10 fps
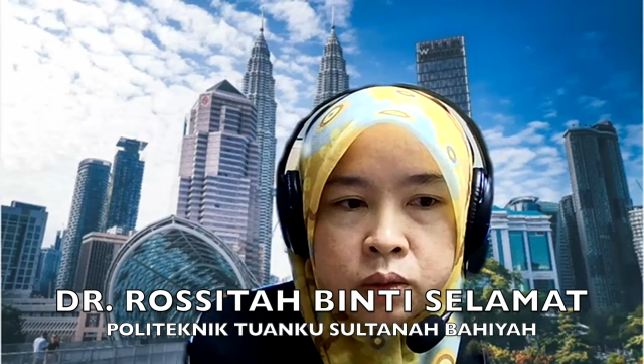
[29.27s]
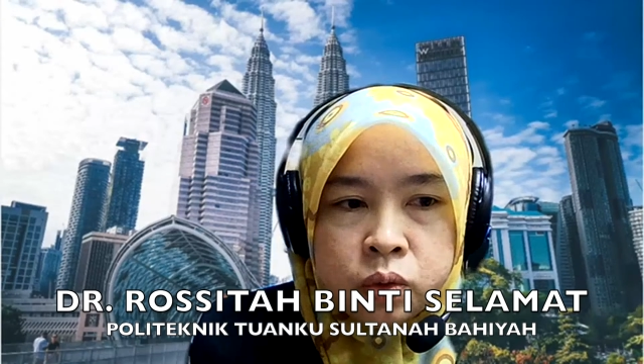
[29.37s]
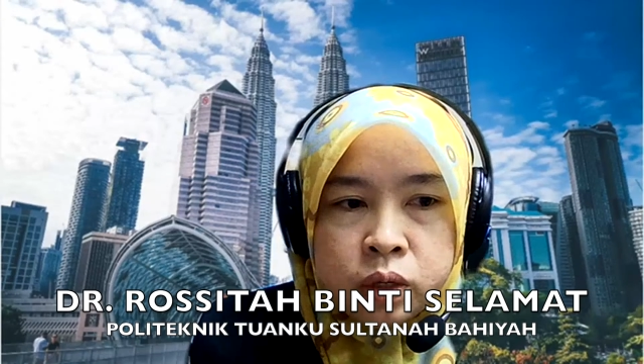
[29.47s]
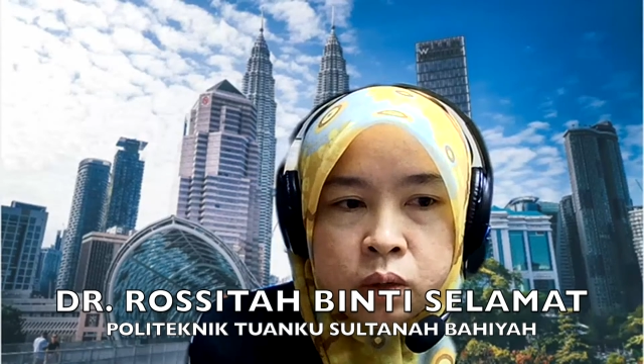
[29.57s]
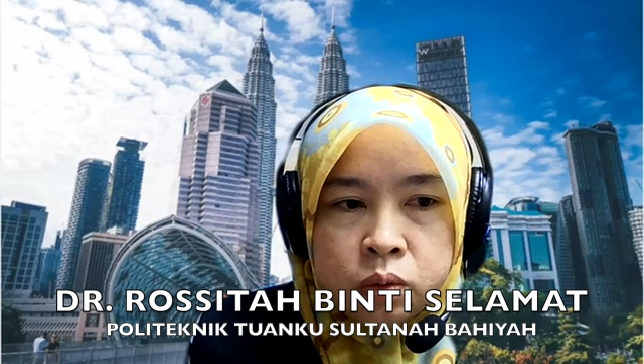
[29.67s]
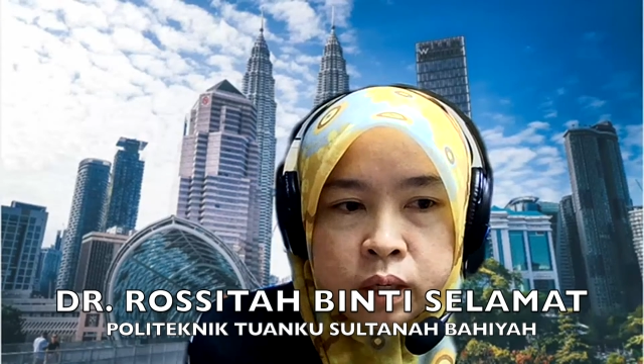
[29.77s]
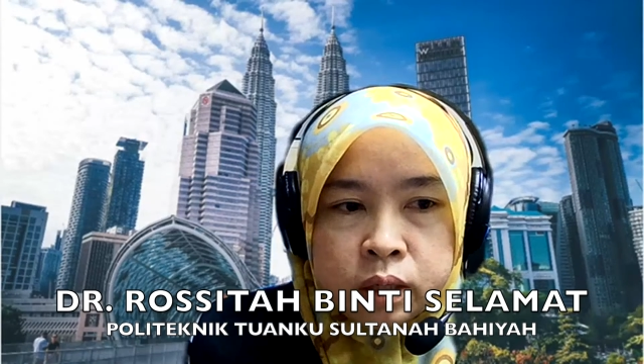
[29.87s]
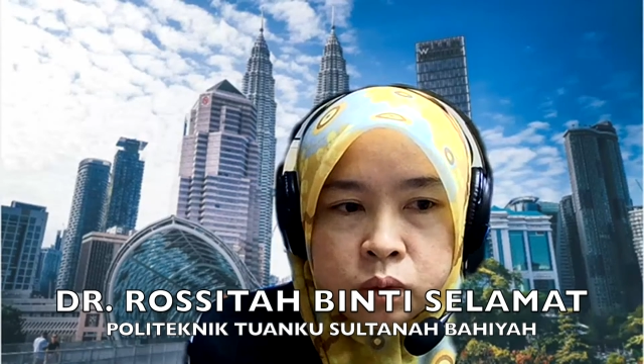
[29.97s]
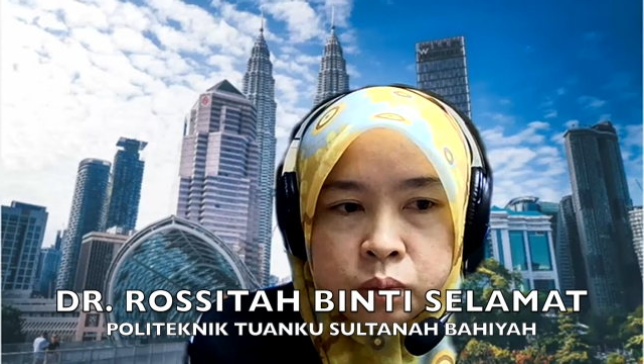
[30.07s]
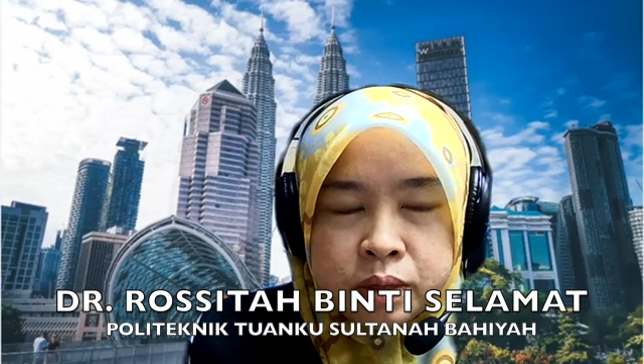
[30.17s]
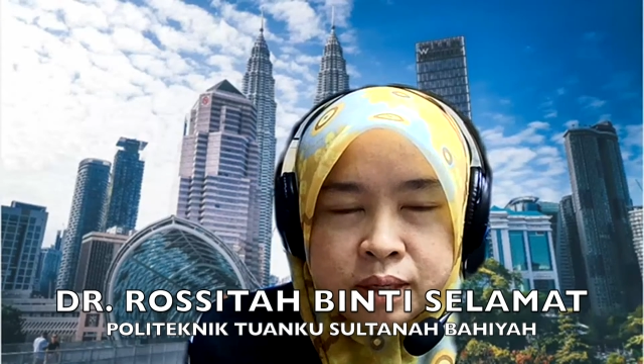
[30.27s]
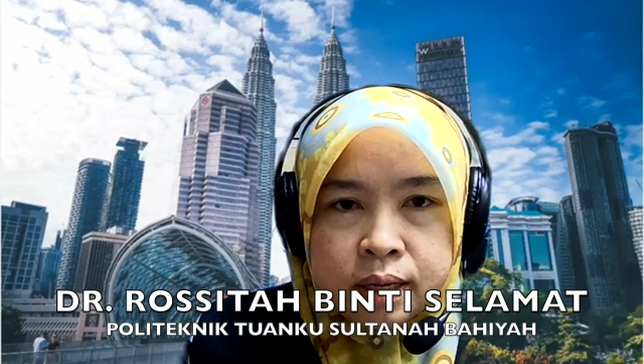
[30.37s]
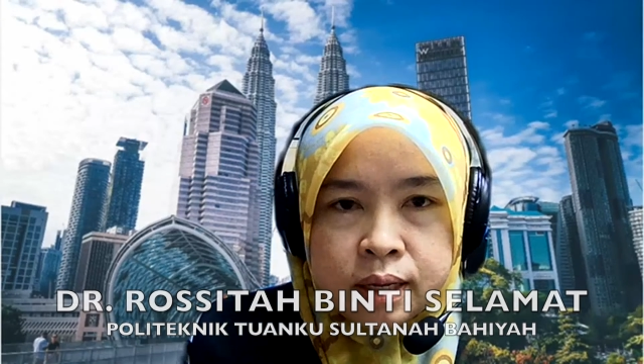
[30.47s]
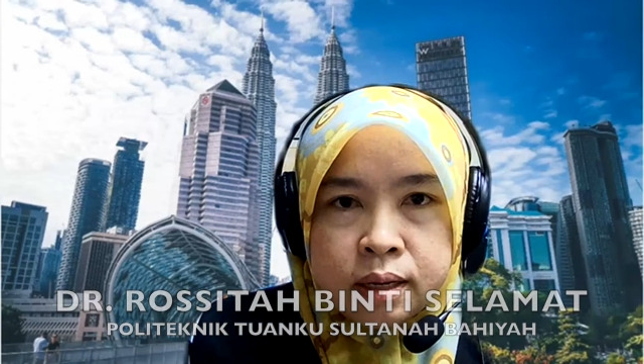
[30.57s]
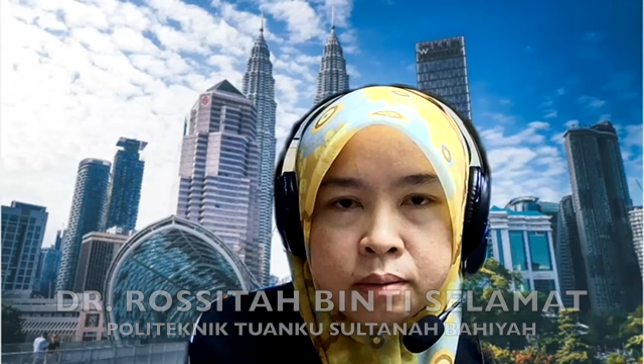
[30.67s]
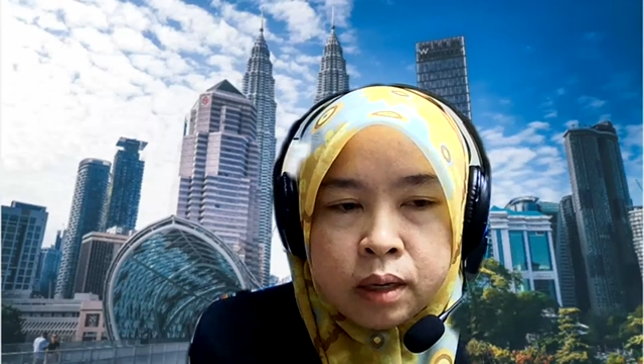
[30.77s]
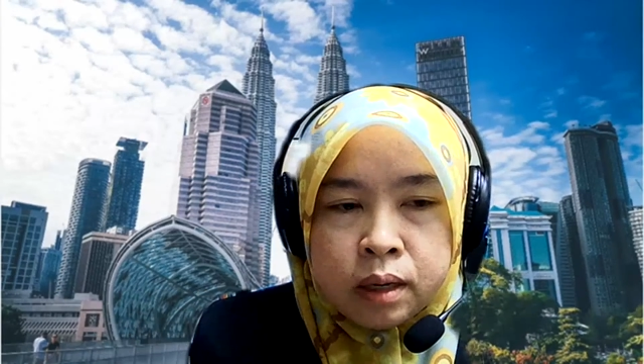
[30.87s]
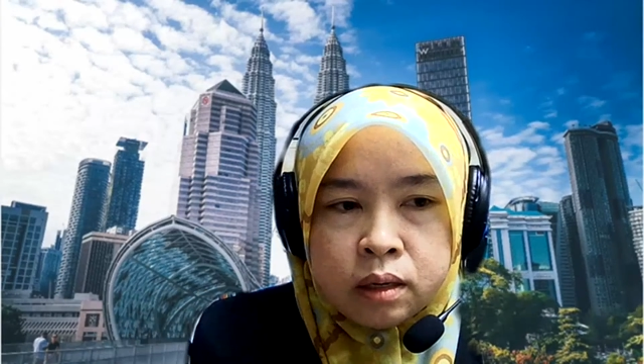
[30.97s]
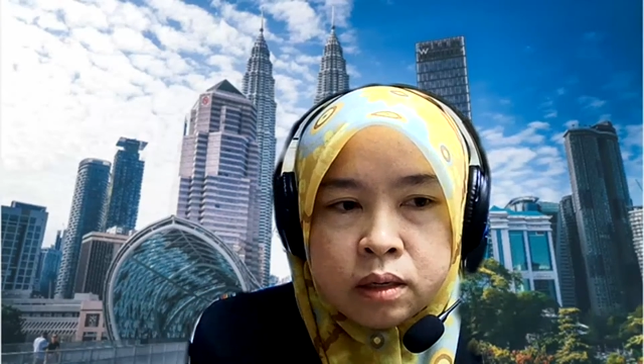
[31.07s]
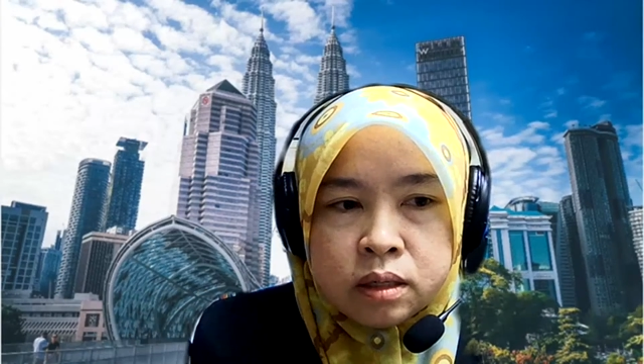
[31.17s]
Today I would like to present
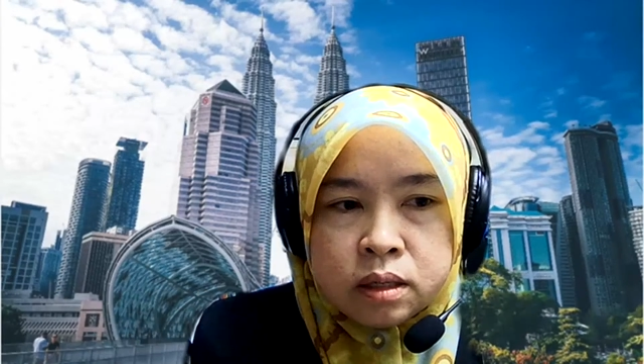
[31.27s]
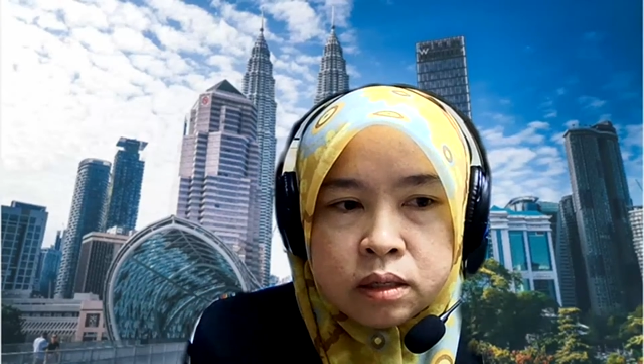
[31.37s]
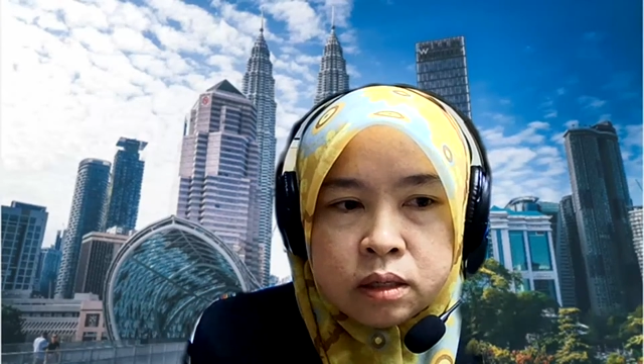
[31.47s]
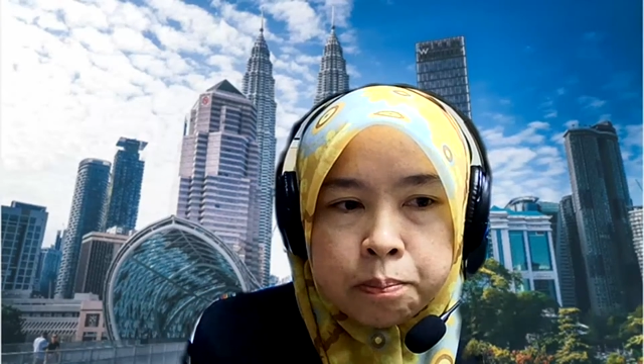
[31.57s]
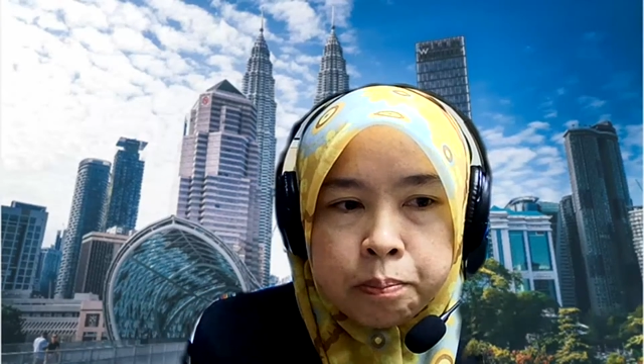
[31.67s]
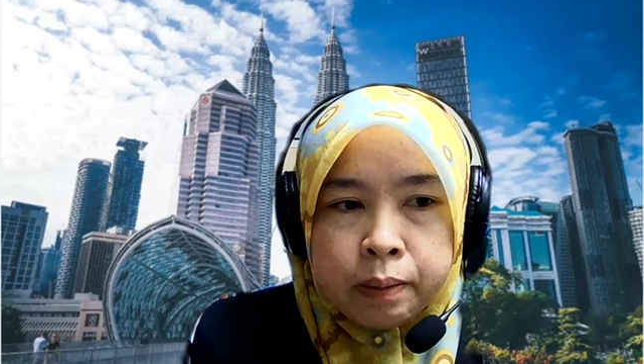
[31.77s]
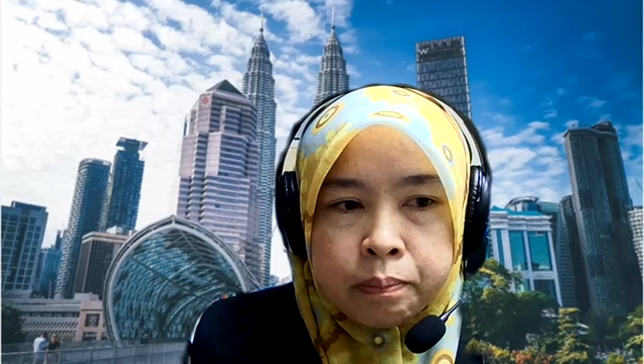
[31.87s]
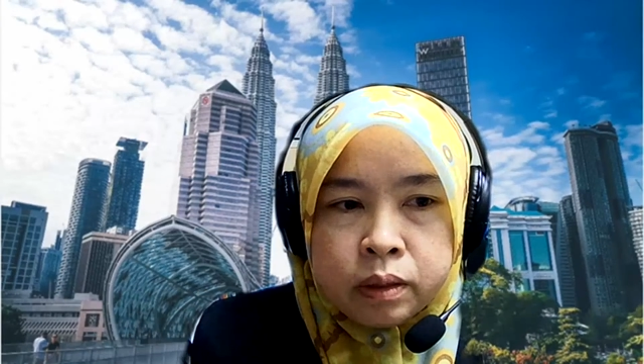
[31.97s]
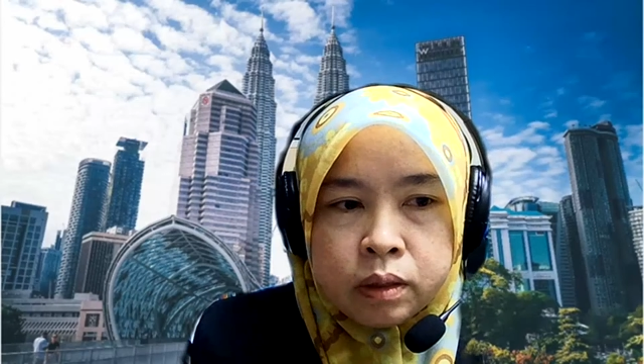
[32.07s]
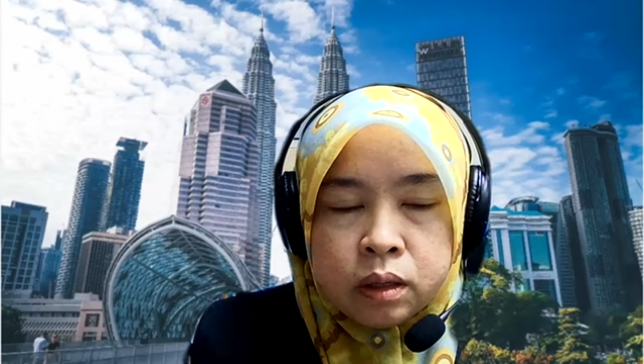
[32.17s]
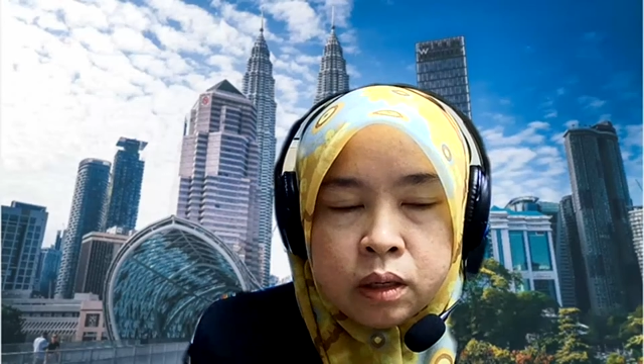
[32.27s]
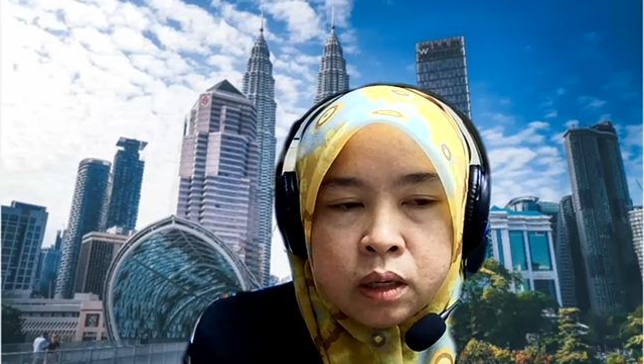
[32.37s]
my research paper.